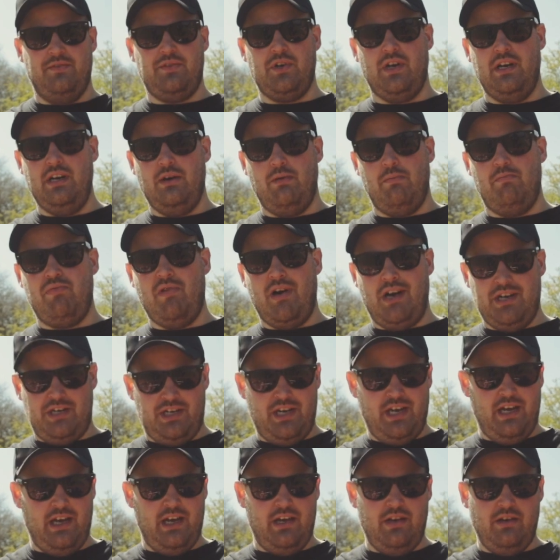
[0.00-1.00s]
got a little brush
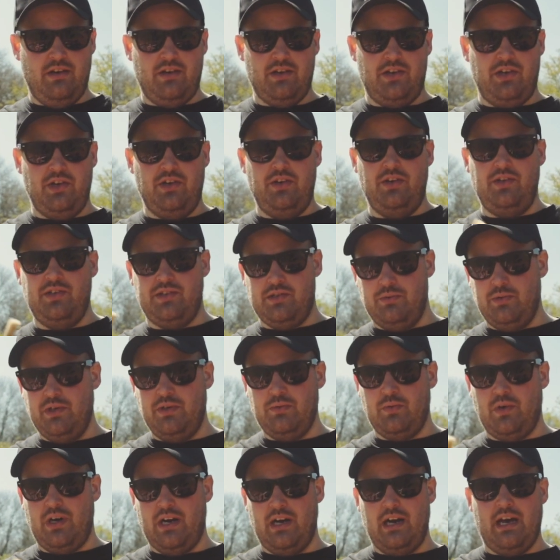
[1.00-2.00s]
here. You could use a
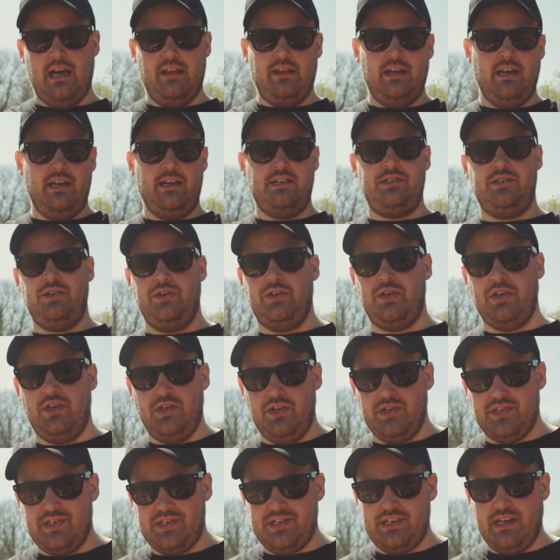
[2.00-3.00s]
wooden one like this, you could
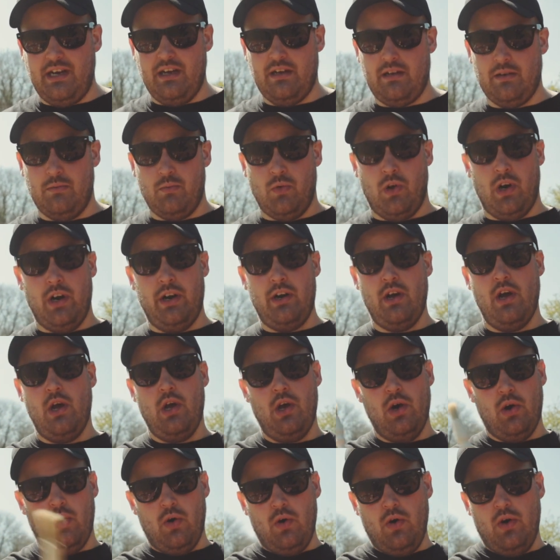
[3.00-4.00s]
use a silicone one,
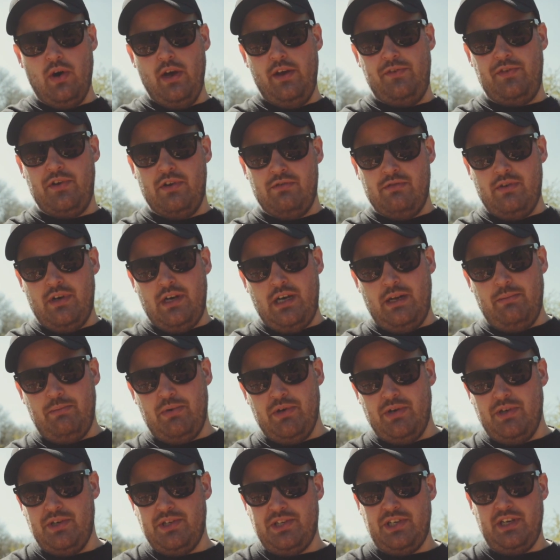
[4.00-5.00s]
or if you're really
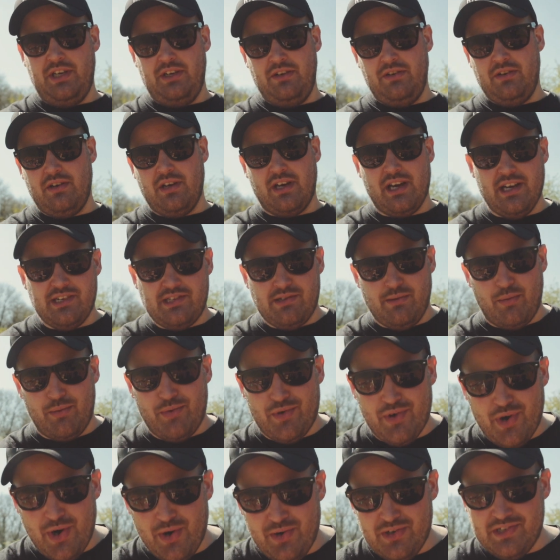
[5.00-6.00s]
bougie, you could get some
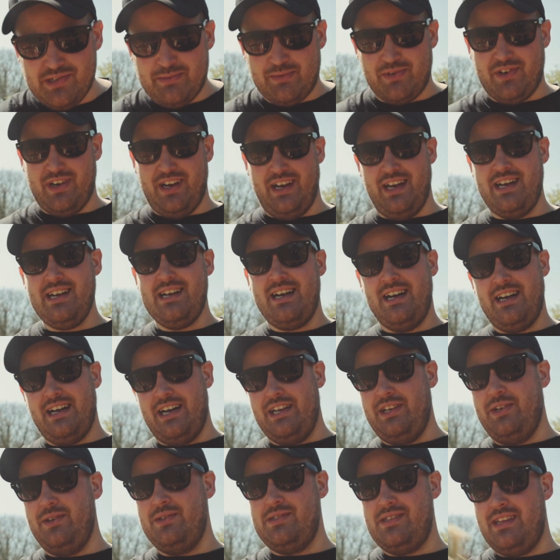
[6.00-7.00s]
rosemary
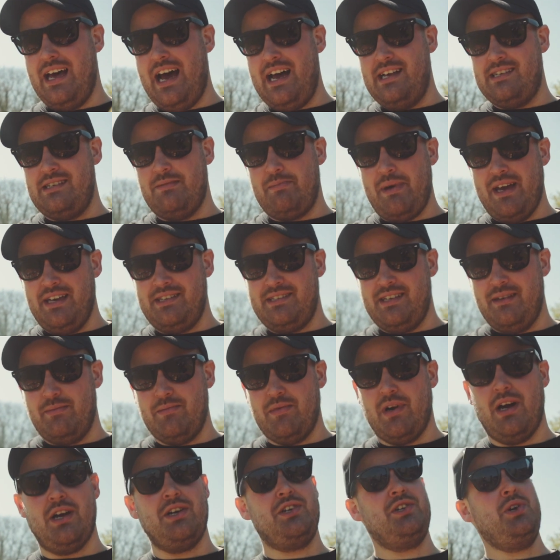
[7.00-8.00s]
and use that as a basting
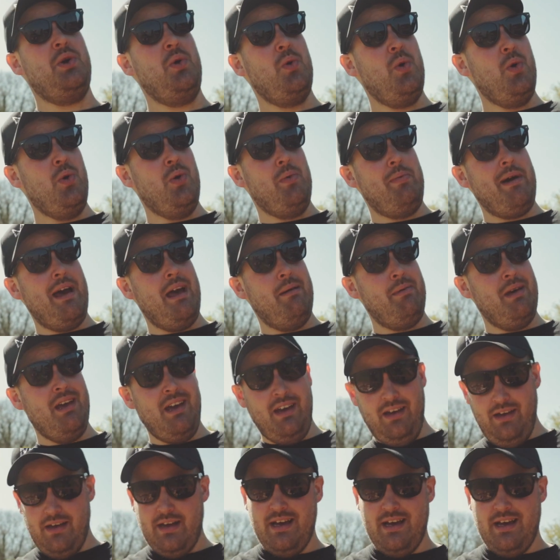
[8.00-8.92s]
brush. Oh baby!